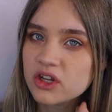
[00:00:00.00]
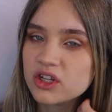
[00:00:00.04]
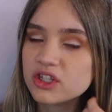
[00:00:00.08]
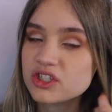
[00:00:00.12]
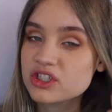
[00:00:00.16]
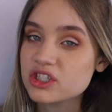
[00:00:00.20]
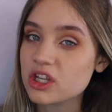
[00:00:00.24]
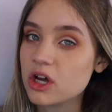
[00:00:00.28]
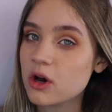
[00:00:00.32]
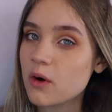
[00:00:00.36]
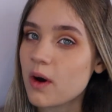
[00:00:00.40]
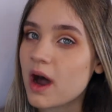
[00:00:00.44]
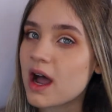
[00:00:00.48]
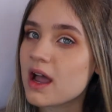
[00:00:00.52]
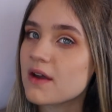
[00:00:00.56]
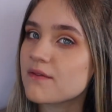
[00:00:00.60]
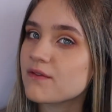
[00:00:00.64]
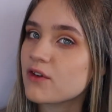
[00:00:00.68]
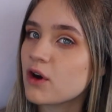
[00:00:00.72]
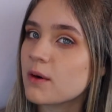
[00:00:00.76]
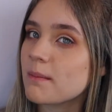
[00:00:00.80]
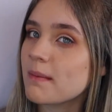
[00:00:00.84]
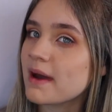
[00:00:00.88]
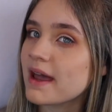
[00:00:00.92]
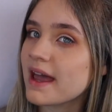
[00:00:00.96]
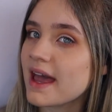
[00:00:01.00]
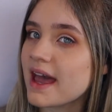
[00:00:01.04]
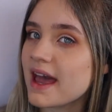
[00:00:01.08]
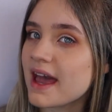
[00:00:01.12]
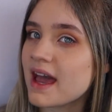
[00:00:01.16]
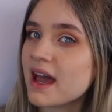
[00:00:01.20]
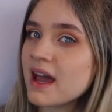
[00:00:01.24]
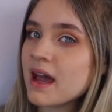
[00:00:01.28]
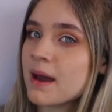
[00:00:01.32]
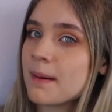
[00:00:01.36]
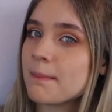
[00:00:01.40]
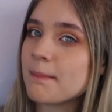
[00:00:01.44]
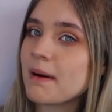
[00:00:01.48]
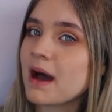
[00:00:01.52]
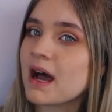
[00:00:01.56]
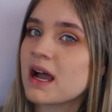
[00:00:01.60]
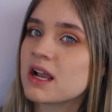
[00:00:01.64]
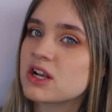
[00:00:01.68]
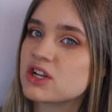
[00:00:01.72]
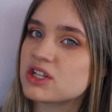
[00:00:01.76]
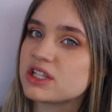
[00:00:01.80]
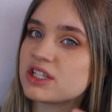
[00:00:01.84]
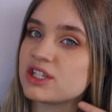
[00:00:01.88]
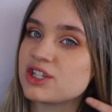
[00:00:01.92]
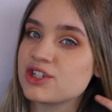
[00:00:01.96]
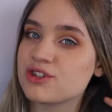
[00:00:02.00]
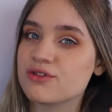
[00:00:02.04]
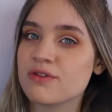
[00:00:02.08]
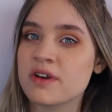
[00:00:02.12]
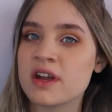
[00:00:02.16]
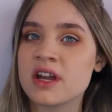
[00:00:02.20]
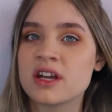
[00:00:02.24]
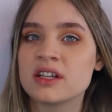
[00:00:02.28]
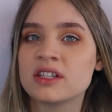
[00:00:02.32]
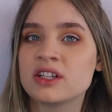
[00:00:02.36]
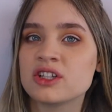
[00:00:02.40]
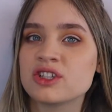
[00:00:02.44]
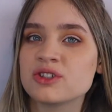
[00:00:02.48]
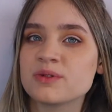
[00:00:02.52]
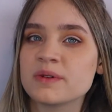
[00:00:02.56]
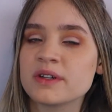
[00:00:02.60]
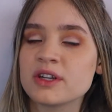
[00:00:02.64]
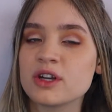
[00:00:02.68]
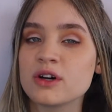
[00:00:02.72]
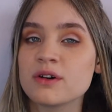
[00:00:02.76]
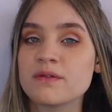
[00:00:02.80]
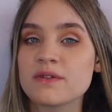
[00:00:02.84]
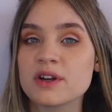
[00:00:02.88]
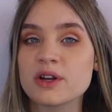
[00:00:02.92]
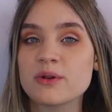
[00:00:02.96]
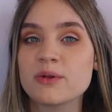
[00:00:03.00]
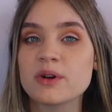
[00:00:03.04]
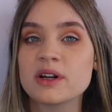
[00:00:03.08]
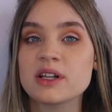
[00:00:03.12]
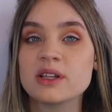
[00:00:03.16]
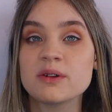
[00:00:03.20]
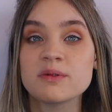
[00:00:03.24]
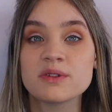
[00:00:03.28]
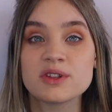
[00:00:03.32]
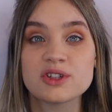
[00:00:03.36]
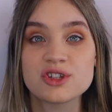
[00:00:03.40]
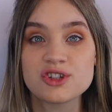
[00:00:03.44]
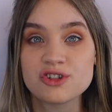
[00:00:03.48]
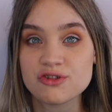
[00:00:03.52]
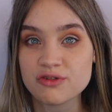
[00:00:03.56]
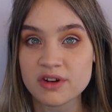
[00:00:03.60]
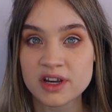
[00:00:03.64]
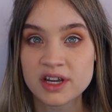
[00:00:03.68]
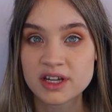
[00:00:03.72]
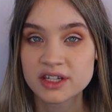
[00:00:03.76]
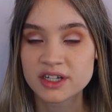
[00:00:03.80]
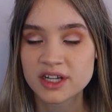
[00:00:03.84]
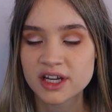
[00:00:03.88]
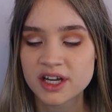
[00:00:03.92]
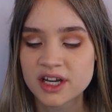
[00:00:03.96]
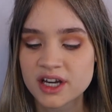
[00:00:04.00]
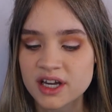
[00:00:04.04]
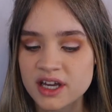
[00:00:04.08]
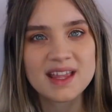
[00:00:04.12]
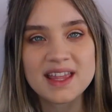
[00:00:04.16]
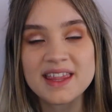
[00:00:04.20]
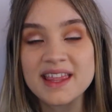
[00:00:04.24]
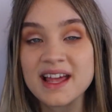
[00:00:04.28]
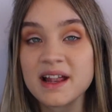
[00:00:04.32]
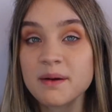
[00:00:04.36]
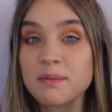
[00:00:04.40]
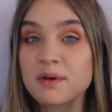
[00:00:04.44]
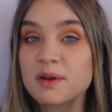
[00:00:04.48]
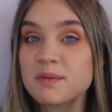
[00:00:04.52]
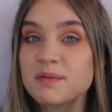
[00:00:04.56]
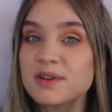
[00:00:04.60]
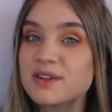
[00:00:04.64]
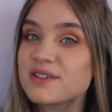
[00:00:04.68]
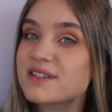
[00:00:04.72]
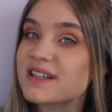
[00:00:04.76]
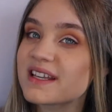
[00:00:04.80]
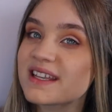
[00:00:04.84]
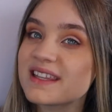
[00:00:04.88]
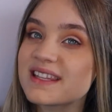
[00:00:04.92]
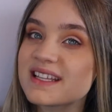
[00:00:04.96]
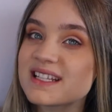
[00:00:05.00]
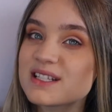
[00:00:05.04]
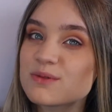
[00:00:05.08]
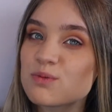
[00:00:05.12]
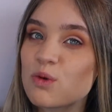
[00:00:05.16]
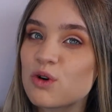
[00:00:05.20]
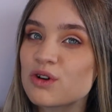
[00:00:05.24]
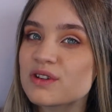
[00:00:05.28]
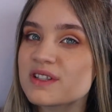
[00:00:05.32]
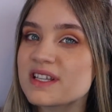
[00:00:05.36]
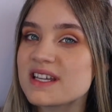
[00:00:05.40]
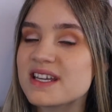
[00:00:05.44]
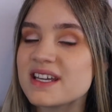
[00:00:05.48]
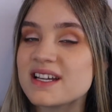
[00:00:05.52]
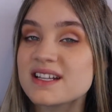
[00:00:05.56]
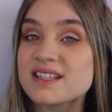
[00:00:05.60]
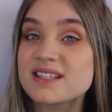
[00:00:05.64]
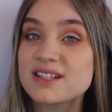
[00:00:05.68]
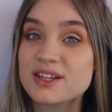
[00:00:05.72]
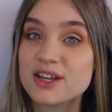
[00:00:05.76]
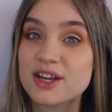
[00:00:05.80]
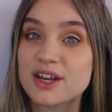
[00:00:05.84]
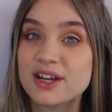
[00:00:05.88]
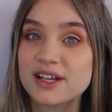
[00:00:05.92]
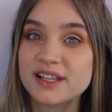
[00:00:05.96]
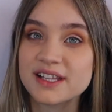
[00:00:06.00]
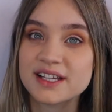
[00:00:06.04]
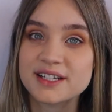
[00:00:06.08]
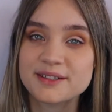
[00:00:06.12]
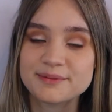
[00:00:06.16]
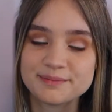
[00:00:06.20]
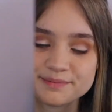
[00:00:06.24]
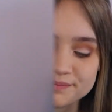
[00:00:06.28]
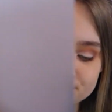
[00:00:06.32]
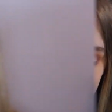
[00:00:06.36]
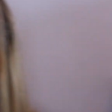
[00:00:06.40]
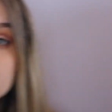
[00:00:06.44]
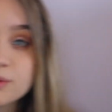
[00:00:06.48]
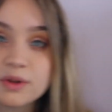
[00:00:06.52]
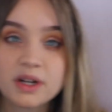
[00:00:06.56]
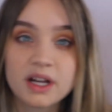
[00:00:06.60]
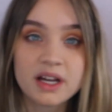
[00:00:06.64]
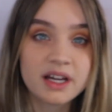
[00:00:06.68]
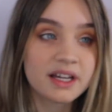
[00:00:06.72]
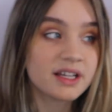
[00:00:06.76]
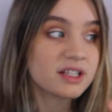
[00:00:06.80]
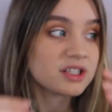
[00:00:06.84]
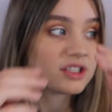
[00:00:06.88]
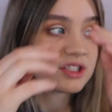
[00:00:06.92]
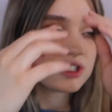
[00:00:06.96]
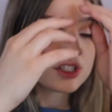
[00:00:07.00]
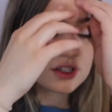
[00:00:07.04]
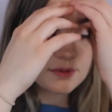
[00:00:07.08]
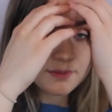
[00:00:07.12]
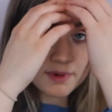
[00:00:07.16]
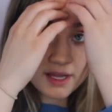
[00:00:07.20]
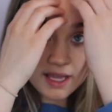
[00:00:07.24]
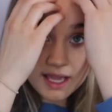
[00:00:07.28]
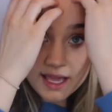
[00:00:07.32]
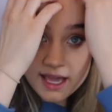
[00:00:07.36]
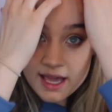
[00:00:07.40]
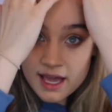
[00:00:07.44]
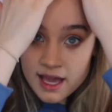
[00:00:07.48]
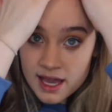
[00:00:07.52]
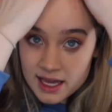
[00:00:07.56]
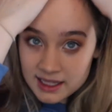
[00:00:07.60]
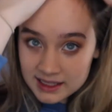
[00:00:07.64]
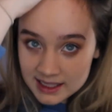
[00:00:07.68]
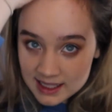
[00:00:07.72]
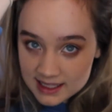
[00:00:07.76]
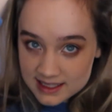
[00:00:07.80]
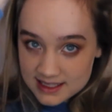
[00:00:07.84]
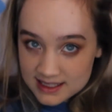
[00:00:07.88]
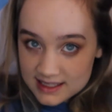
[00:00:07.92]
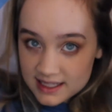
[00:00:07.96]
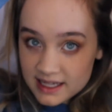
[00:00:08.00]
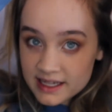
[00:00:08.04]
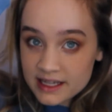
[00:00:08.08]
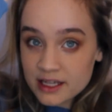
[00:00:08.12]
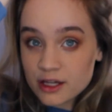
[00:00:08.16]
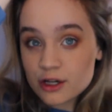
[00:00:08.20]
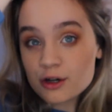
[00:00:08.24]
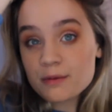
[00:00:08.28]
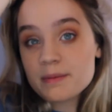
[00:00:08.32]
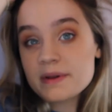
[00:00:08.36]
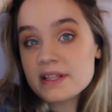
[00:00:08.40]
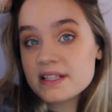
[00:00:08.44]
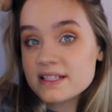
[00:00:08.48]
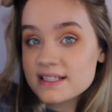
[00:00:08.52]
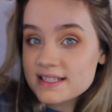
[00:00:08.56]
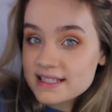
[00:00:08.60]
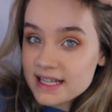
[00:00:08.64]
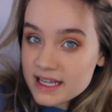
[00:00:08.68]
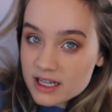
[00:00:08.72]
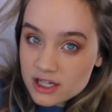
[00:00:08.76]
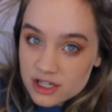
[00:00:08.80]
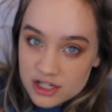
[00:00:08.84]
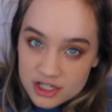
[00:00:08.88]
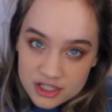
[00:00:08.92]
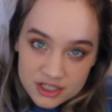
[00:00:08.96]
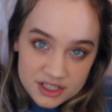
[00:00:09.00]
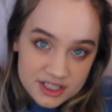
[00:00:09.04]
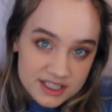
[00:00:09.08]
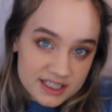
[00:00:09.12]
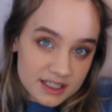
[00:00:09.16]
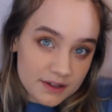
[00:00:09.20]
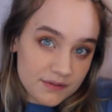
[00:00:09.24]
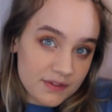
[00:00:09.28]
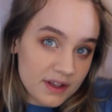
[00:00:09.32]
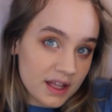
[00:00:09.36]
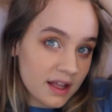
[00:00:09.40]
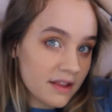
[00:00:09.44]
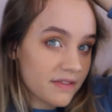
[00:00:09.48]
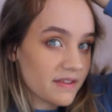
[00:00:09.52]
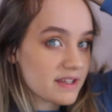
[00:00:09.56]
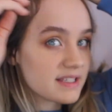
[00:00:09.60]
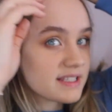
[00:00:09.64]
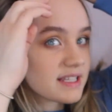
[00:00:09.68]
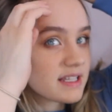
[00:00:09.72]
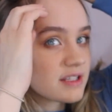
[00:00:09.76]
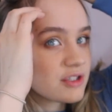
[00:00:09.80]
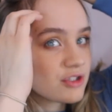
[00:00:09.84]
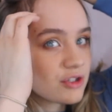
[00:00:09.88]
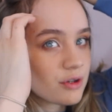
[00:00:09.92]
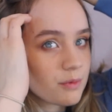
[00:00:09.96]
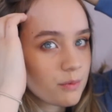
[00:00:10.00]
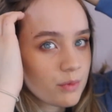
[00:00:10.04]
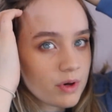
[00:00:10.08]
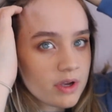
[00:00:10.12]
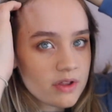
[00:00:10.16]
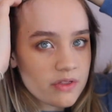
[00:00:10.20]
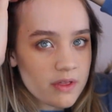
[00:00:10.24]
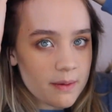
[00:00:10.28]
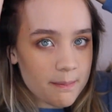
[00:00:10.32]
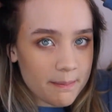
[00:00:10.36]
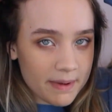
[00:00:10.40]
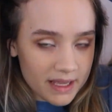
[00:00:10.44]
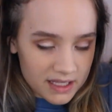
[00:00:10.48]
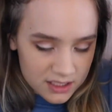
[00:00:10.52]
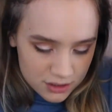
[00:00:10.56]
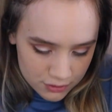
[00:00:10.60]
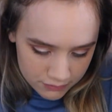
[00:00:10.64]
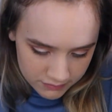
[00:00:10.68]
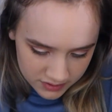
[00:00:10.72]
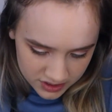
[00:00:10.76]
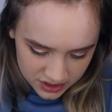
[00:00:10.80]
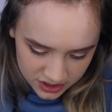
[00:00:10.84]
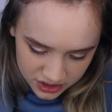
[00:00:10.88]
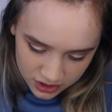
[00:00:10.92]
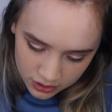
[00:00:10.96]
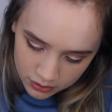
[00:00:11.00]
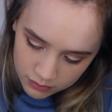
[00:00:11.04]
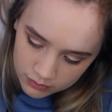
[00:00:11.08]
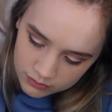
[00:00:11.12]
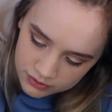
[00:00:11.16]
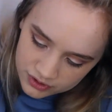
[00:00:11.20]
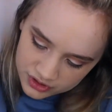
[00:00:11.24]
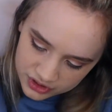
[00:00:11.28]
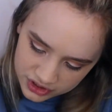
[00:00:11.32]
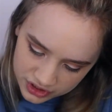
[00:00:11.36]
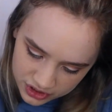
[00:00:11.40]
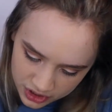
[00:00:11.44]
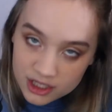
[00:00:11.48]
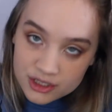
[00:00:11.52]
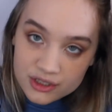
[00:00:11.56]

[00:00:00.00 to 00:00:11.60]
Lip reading: So I've got my hair partially straight, and I just went over it quickly with the straightener, and then I'm going to be using this wand here to curl it. So when I actually do my hair, I like to tie it up in sections because I feel like this ends up with better results.